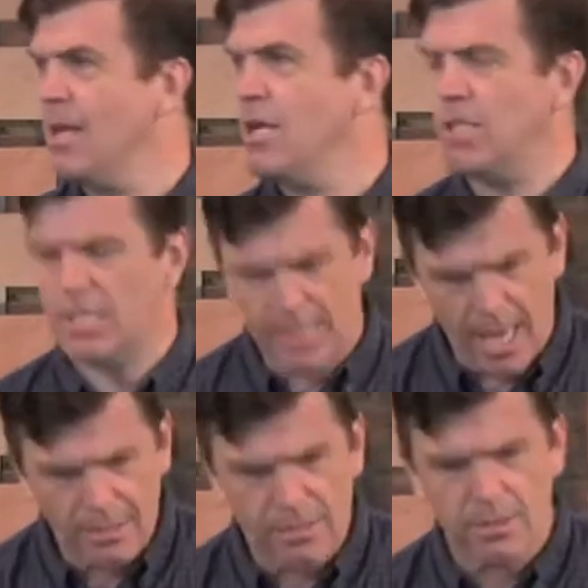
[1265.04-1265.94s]
She
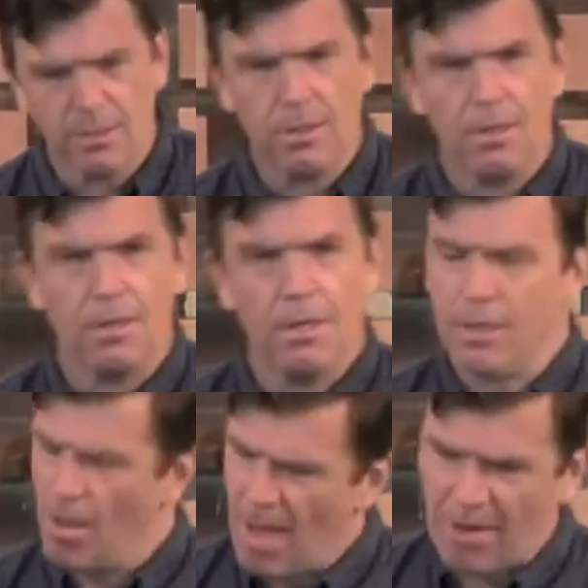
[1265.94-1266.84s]
says,
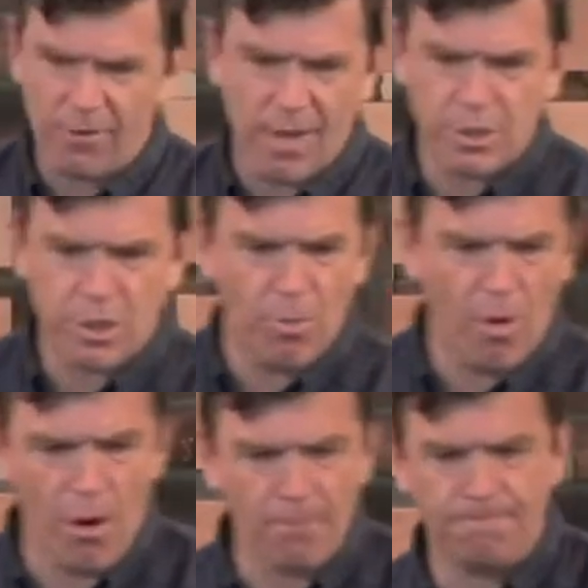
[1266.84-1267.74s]
come back for lunch
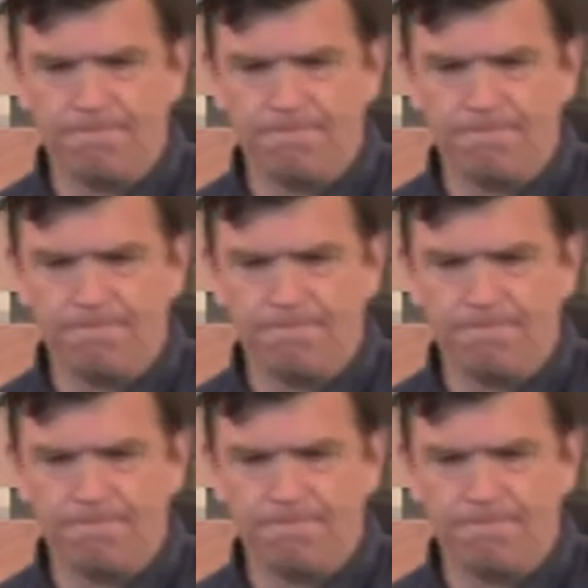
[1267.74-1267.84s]
tomorrow